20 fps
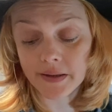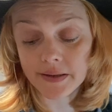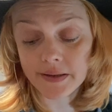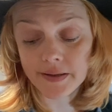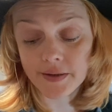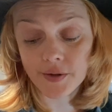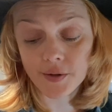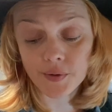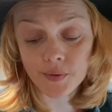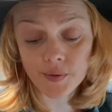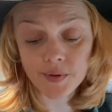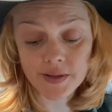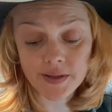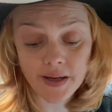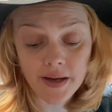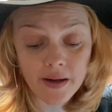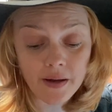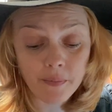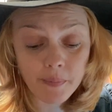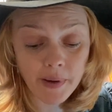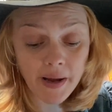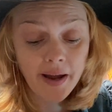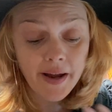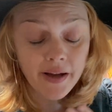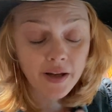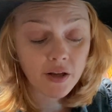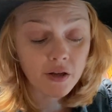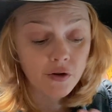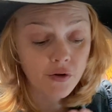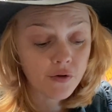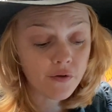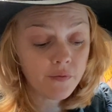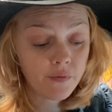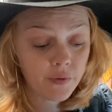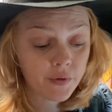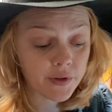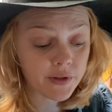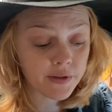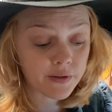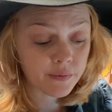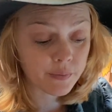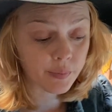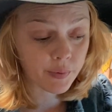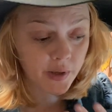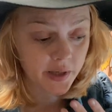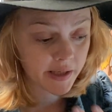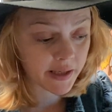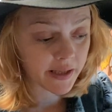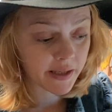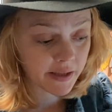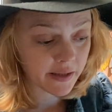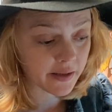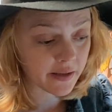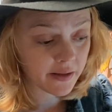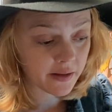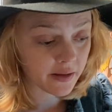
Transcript: You saying back and your voice is breaking.